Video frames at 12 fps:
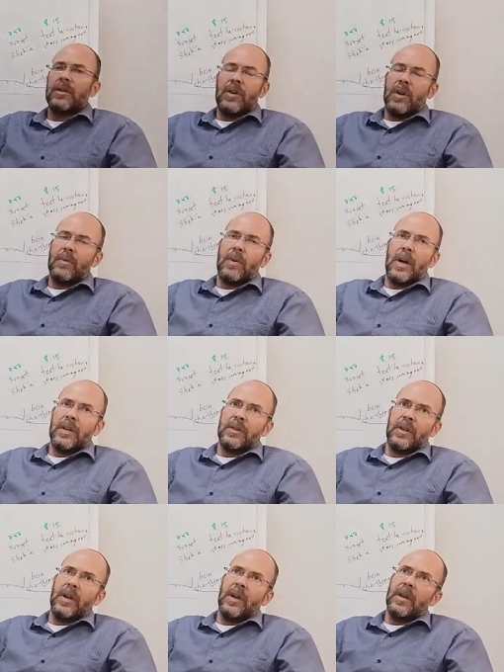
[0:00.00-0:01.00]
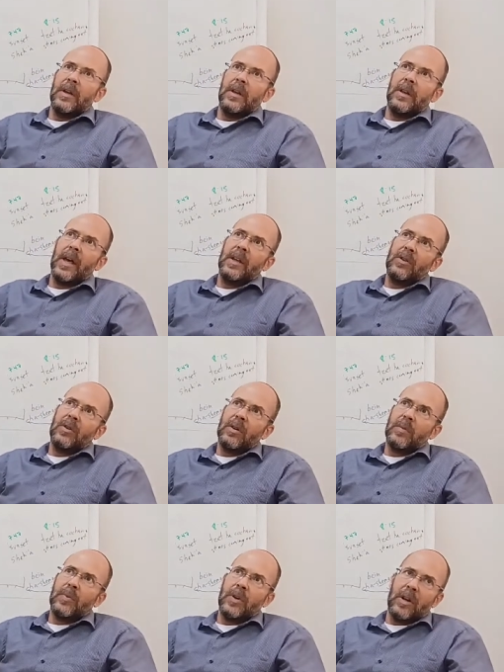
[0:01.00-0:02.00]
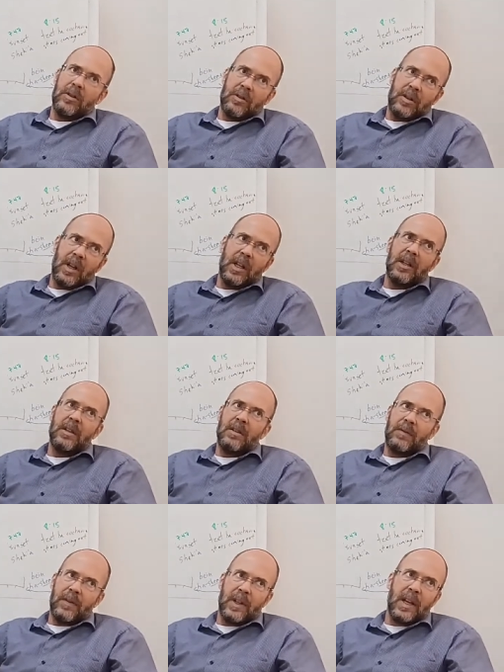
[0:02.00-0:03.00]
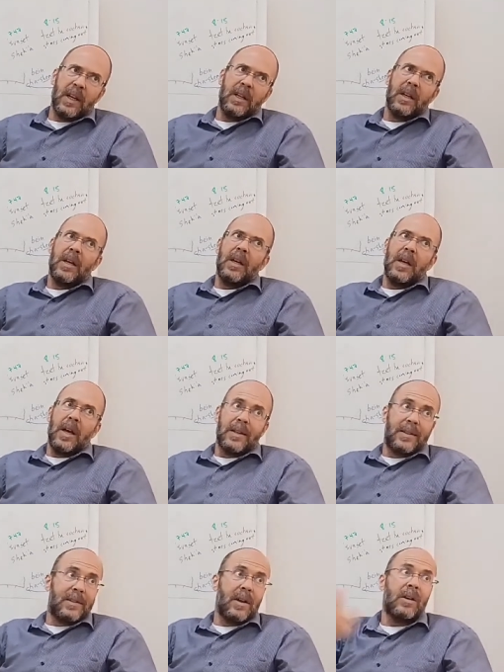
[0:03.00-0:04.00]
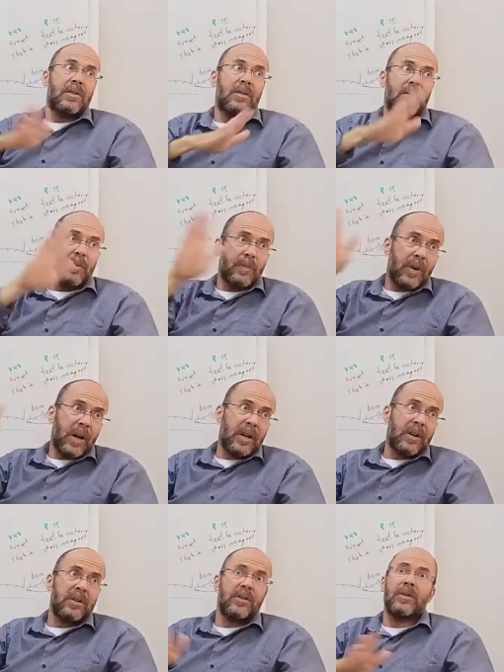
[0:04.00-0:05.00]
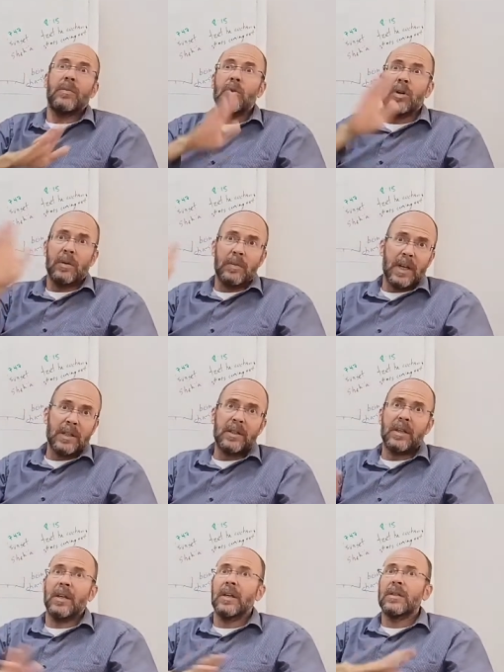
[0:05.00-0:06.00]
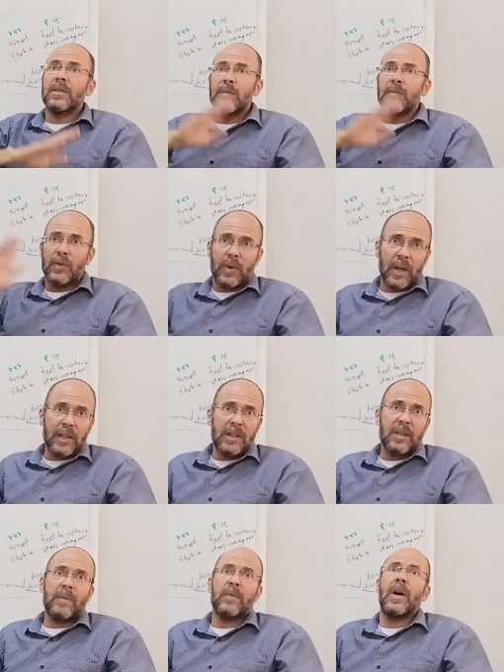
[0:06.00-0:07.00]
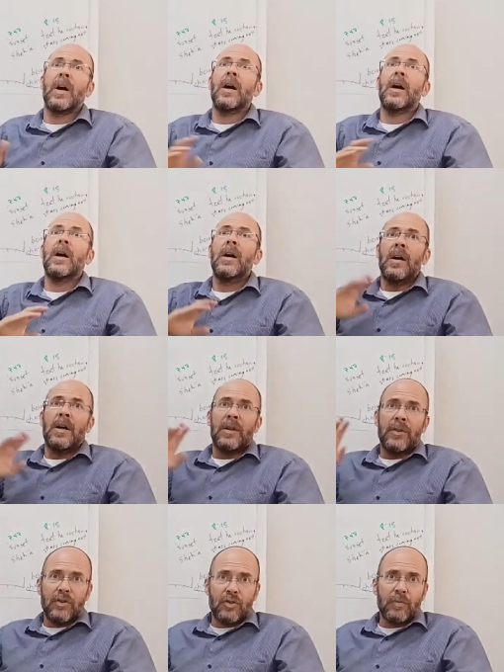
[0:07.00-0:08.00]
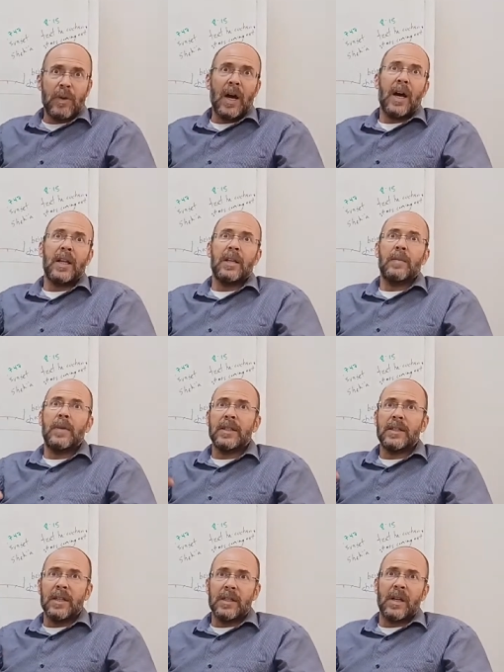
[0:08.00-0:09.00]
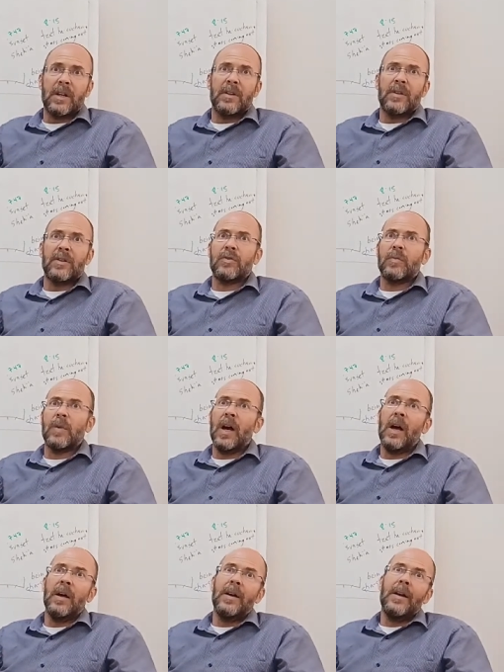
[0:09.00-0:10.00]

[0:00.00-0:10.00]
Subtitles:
sunrise, then you can put on your talit and tefillin and start your prayers, the morning blessings, Psukei Dezimra, the Shema, the blessings on the Shema,